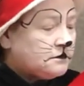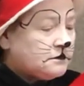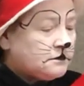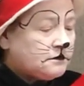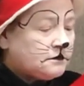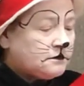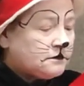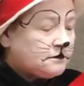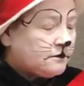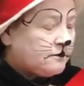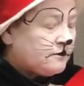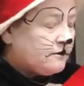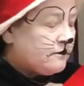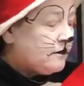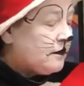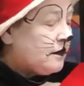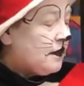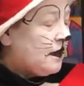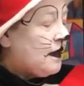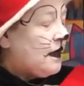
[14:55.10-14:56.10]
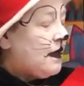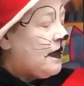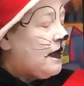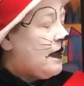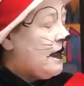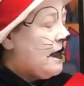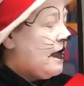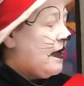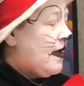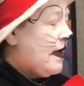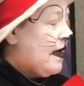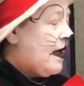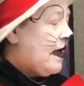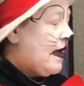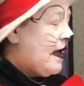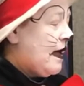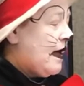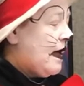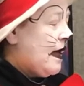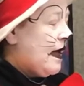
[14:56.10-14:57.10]

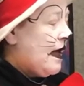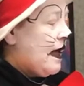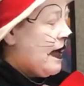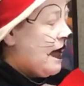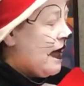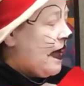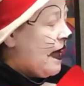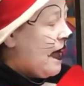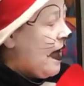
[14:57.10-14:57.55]
(no one is talking)